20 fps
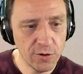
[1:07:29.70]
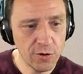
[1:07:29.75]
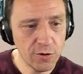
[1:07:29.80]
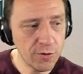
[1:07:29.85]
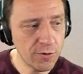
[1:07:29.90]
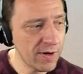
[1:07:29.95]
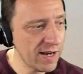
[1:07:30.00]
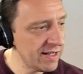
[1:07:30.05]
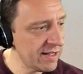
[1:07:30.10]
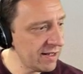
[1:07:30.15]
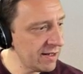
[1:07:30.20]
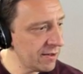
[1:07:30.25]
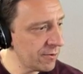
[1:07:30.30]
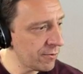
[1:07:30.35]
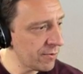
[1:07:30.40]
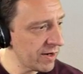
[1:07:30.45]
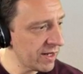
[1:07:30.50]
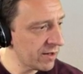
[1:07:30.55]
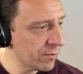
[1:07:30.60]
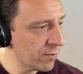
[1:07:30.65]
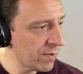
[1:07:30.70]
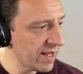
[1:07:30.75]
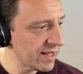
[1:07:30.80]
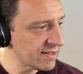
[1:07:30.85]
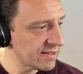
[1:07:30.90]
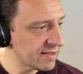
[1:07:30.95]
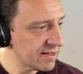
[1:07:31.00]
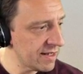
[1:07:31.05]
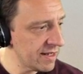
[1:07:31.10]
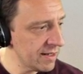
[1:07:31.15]
already
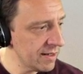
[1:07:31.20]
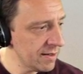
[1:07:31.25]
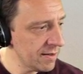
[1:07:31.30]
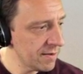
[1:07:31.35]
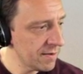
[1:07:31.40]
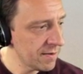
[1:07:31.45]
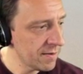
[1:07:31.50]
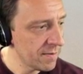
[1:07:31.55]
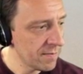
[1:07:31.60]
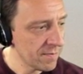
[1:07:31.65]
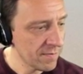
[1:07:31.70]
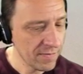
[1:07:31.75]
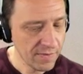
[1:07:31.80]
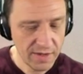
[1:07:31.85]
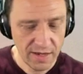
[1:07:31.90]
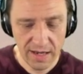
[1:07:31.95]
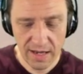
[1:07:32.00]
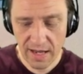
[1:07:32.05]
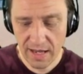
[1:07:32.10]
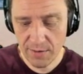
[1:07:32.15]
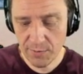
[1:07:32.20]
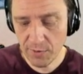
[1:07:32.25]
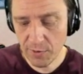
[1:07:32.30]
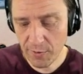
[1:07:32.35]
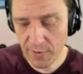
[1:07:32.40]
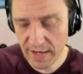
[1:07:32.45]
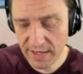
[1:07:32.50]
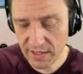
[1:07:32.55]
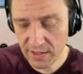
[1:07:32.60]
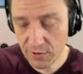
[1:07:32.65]
requesting, and we're
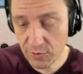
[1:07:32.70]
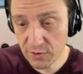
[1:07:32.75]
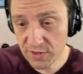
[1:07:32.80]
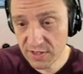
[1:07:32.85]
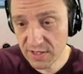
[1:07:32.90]
ready to